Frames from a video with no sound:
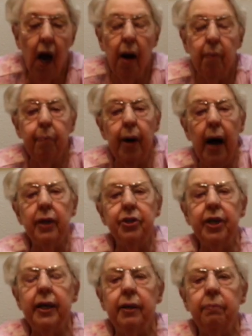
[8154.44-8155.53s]
And Pa
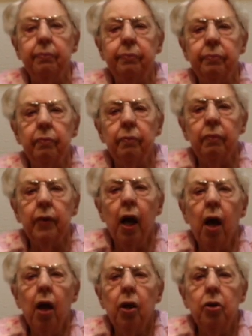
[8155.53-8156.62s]
said,
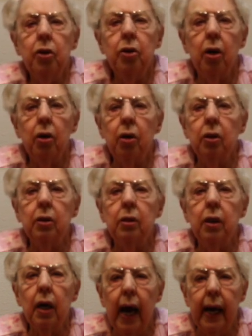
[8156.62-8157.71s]

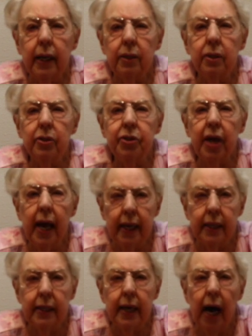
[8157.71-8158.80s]
"Young lion's
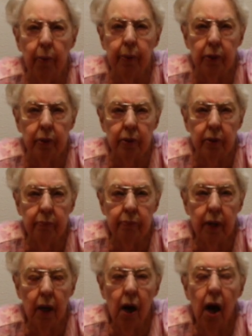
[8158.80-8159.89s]
eaten Albert,"
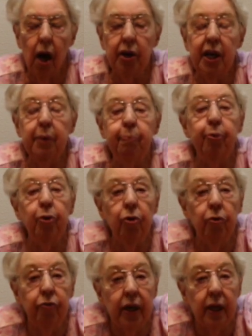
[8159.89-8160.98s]
and he
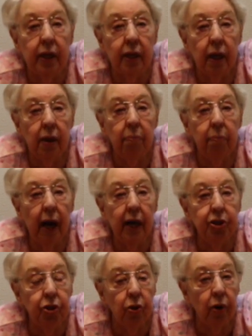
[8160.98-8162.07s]
proved it by
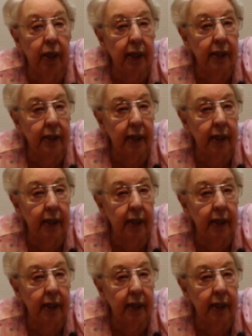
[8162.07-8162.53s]
showing his